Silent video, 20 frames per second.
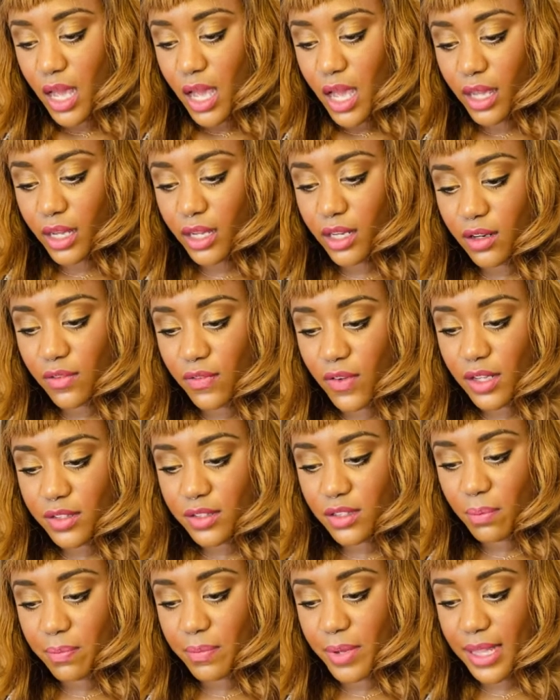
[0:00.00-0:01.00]
It could have
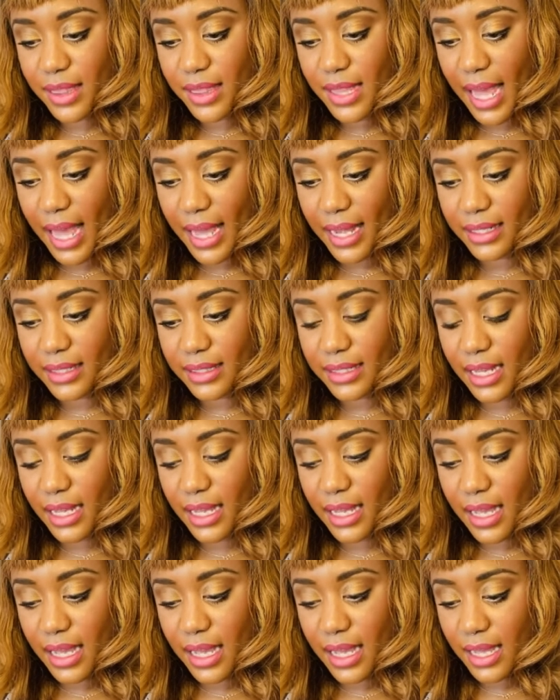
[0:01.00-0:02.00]
also been that
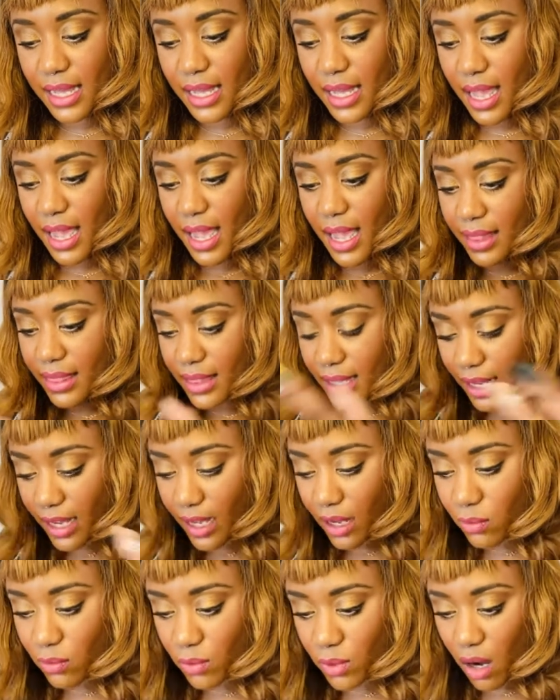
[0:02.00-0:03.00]
in the
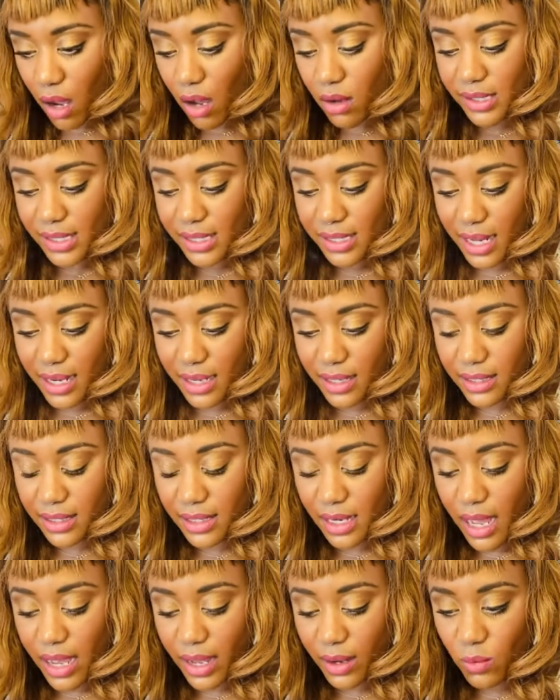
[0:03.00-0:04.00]
end, when all is said and
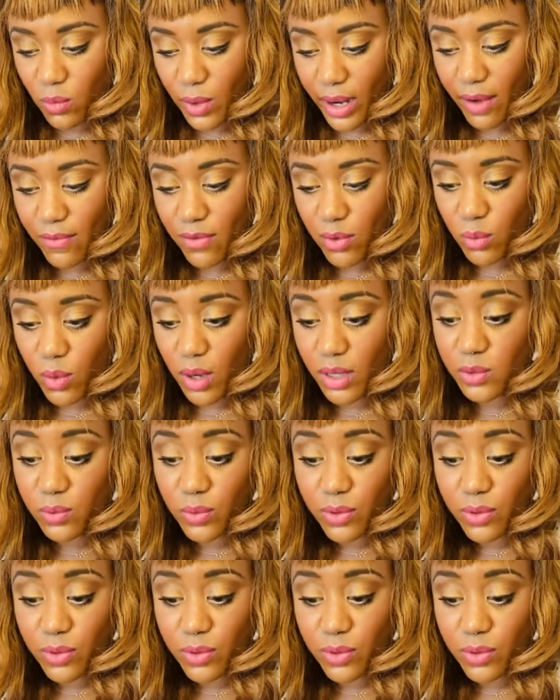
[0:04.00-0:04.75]
done, whatever was